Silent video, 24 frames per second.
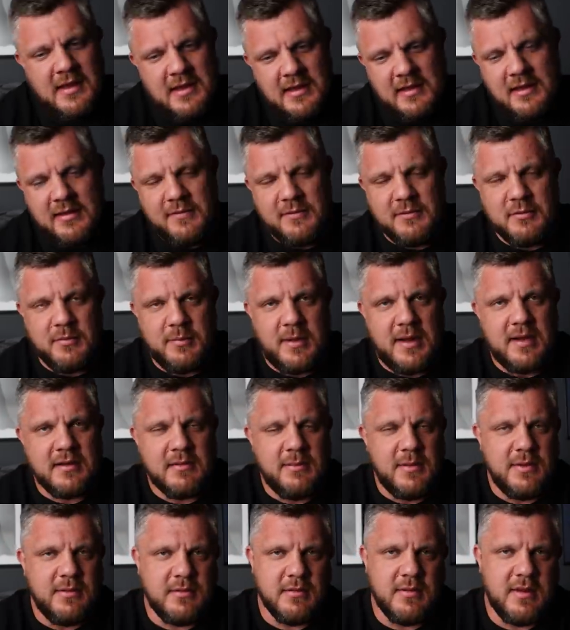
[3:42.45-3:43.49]
I'll have to go back
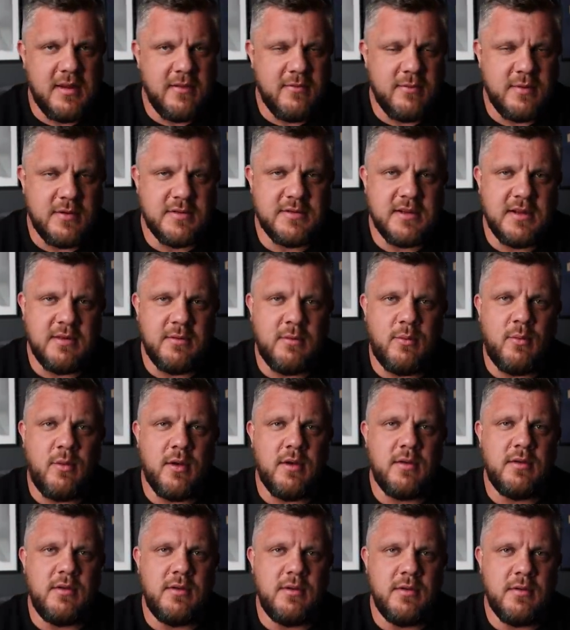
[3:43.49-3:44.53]
to my old life, which I don't
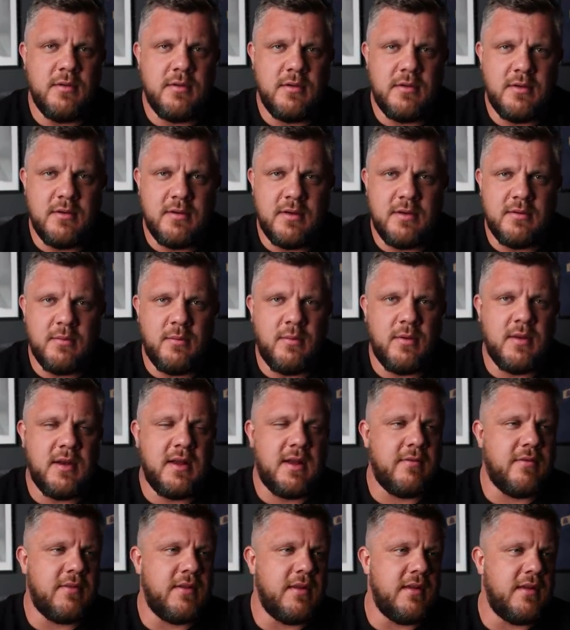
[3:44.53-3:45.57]
want to do. You know, I don't want to
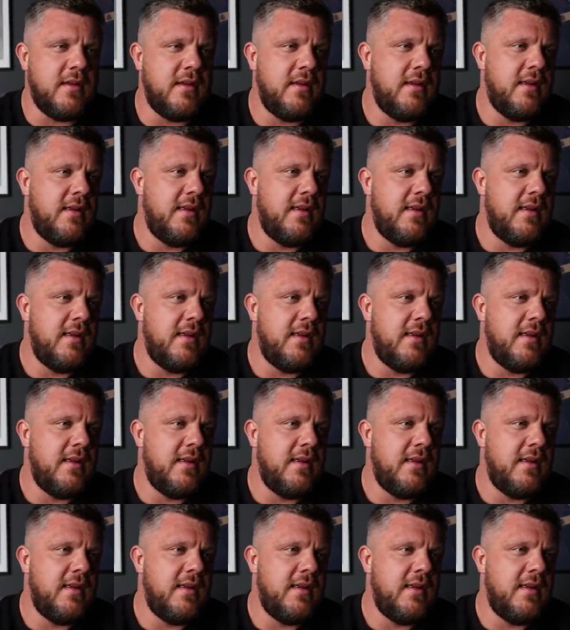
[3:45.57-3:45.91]
have to